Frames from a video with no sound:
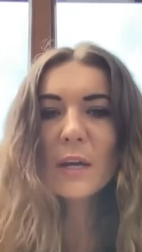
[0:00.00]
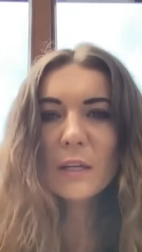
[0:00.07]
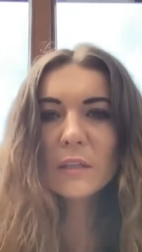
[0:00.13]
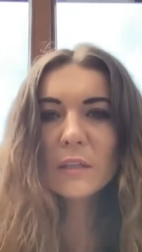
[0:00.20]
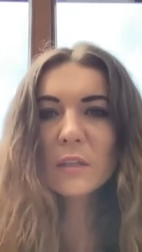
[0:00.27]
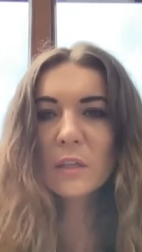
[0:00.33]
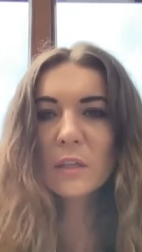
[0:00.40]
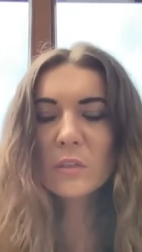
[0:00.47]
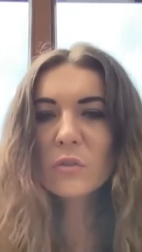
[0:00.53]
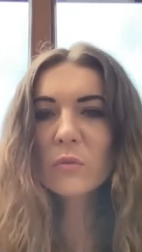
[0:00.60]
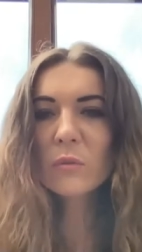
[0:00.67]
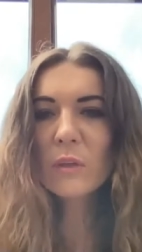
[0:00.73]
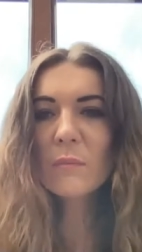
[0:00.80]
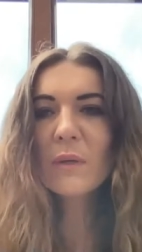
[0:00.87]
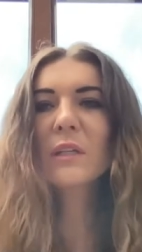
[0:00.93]
and i
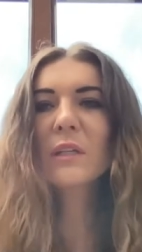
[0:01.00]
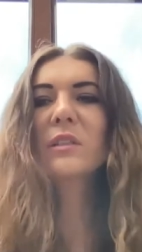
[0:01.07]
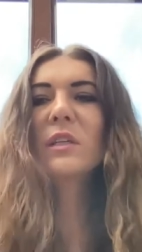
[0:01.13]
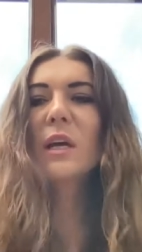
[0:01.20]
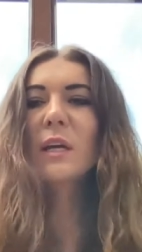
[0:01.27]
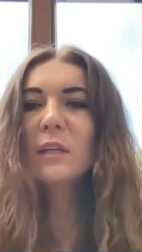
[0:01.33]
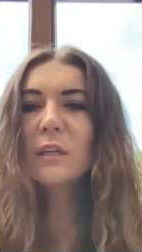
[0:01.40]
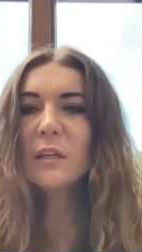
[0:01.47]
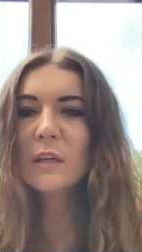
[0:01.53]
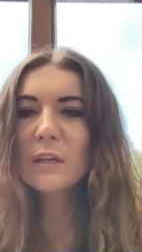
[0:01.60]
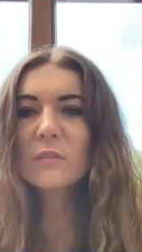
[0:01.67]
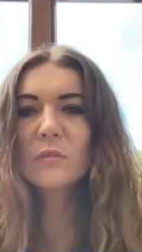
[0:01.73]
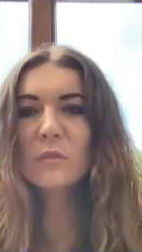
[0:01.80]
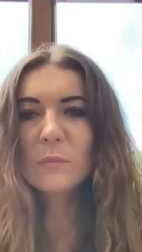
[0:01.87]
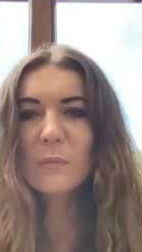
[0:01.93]
showed him and he said oh yeah i
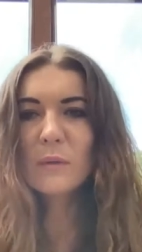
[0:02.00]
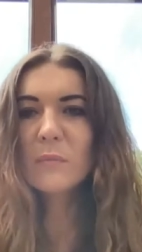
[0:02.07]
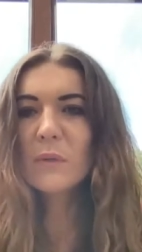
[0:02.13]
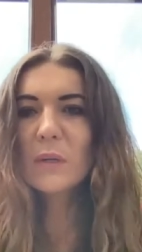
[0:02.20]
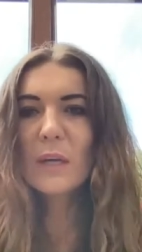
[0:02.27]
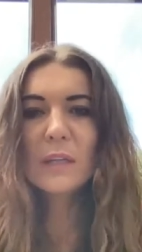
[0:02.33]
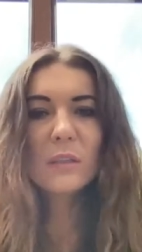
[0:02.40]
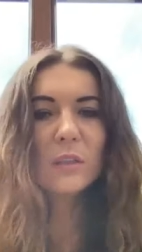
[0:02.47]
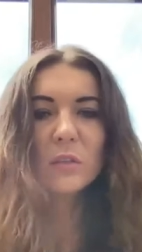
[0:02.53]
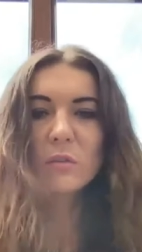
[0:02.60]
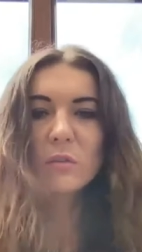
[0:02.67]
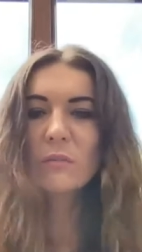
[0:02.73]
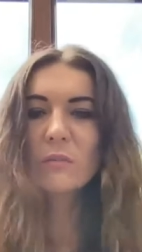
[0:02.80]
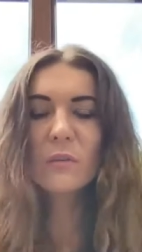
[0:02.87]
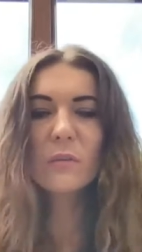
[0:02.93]
remember and he
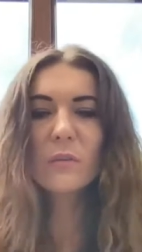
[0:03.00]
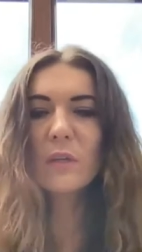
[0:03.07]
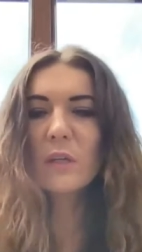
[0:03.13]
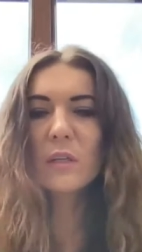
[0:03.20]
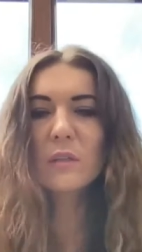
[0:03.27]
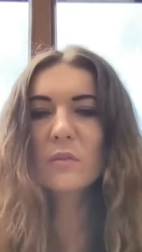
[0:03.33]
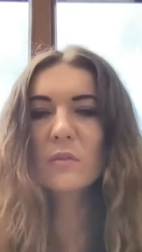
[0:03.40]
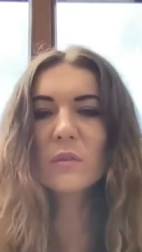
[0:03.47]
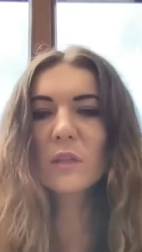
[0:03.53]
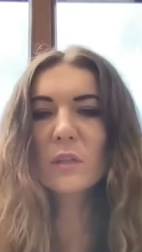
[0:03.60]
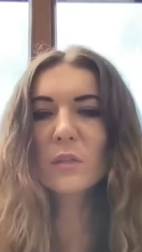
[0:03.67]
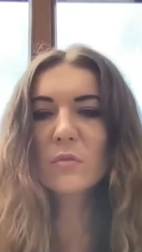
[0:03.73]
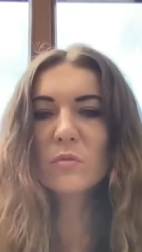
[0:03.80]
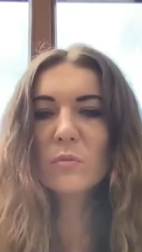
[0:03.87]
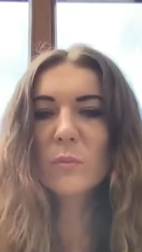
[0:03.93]
knew everything and it's
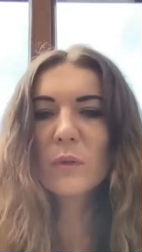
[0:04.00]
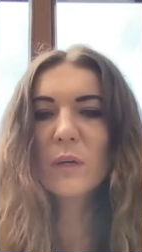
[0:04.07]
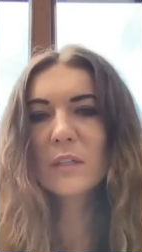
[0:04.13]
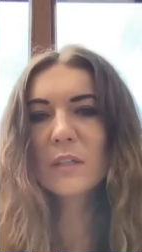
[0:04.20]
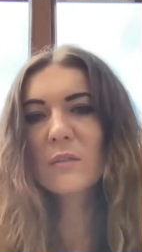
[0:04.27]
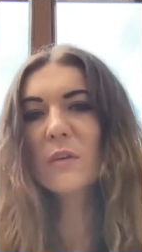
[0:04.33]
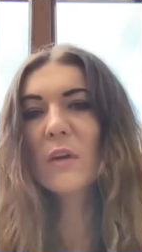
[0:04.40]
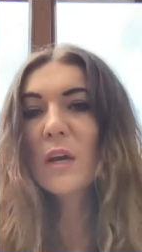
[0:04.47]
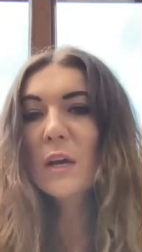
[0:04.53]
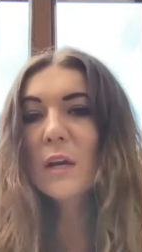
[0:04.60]
like super active